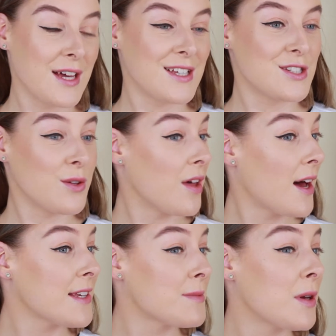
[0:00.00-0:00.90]
Okay, so
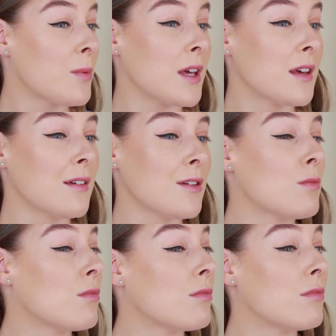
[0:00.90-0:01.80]
that is my wing.
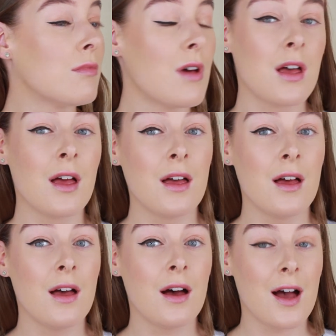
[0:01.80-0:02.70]

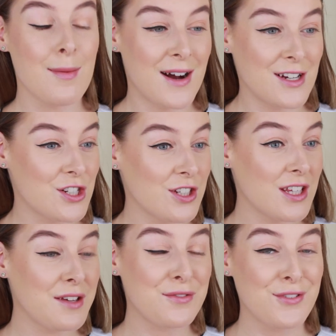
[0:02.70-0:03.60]
I'm
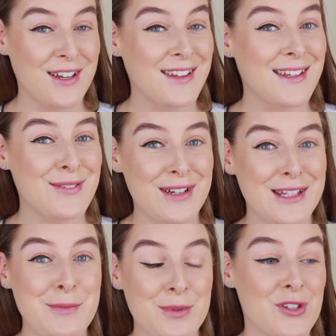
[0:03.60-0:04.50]
actually really,
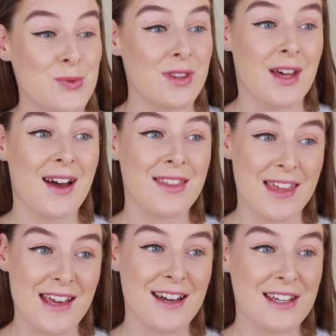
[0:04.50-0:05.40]
really pleased with that. I
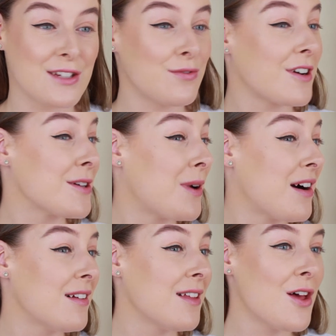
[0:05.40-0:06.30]
think I did very
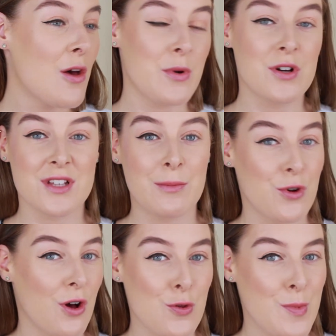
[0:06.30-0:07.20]
well because I'm
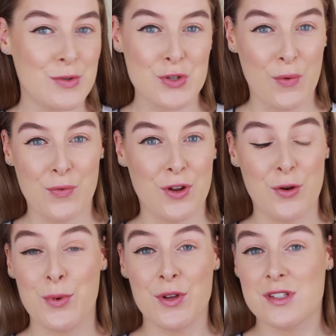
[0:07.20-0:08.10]
not the most
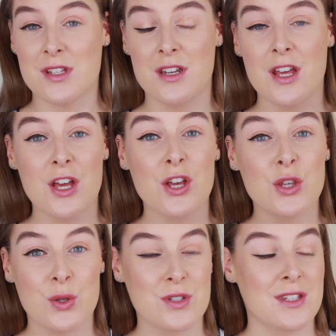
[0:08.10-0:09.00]
confident person
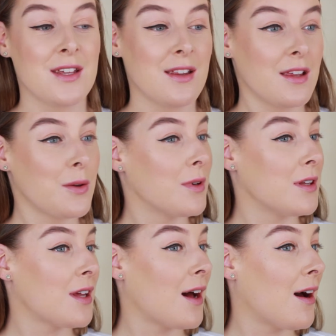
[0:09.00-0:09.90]
using a liquid